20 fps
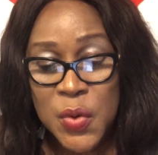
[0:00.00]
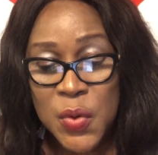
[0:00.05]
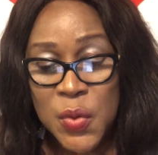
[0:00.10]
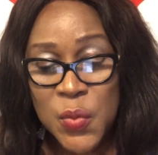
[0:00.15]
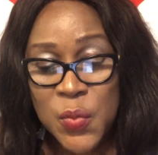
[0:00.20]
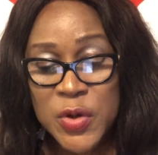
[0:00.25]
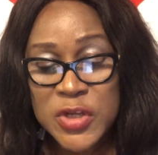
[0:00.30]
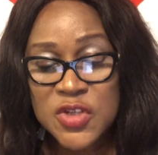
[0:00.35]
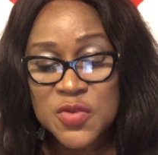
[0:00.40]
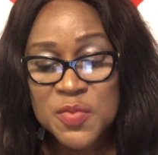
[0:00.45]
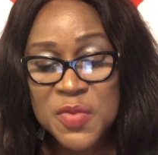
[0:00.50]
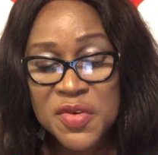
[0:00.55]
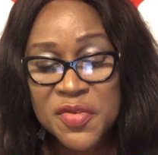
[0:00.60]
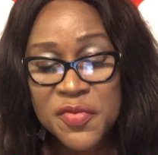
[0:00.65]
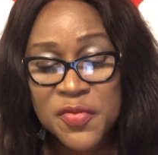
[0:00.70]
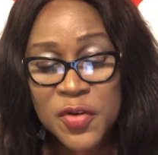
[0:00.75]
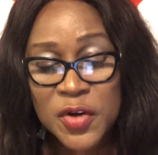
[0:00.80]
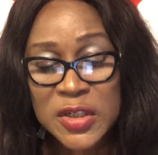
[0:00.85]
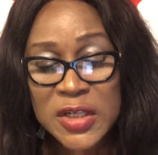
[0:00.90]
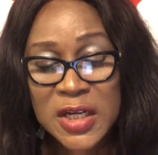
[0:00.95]
which may
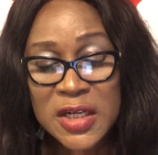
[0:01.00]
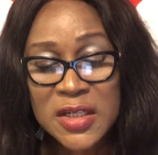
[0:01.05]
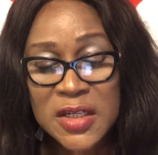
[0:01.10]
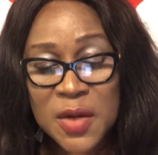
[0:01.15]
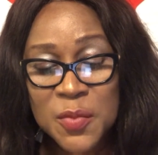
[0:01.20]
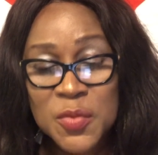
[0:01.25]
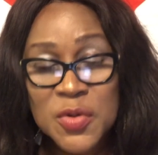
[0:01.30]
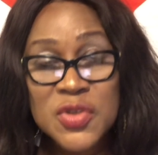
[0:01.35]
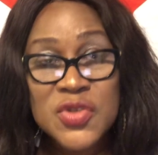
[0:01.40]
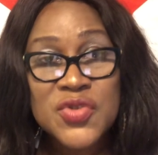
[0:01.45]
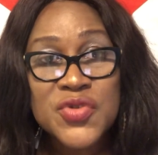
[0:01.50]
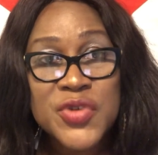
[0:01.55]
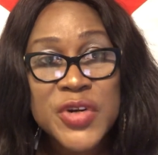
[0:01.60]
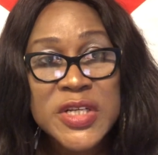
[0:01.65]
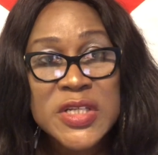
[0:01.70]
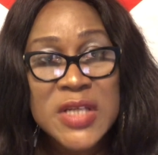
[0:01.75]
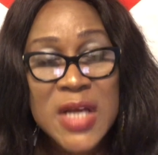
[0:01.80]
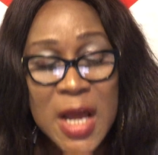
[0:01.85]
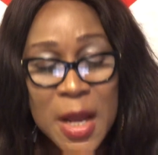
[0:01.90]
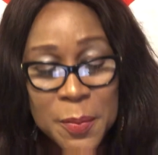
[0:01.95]
further
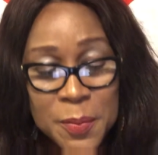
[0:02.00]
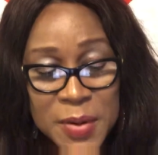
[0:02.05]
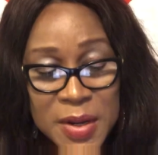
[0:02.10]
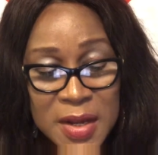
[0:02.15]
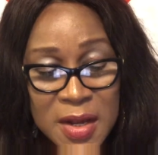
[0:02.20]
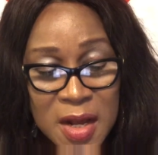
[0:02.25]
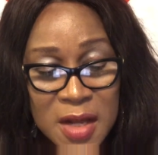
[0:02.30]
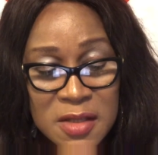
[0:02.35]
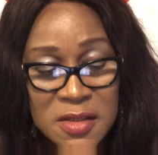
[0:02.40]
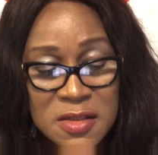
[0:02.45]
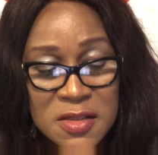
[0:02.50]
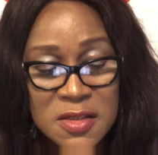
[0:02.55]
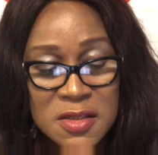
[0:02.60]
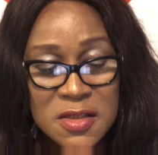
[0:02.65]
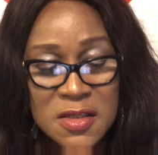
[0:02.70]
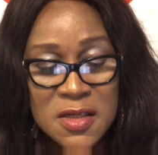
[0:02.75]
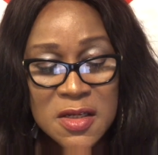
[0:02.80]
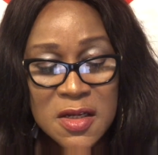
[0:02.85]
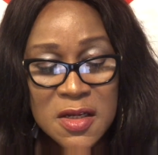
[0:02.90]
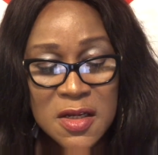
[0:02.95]
demonstrate applicants'